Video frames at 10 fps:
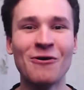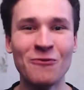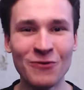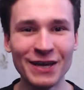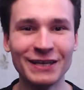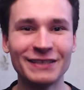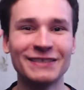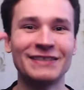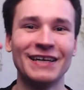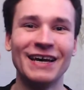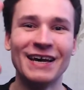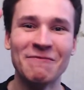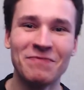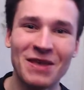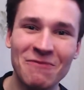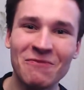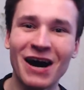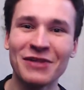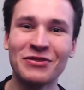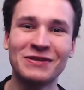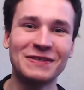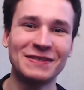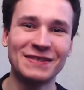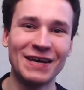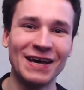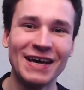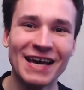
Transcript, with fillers: weeks, uh, months. Uh,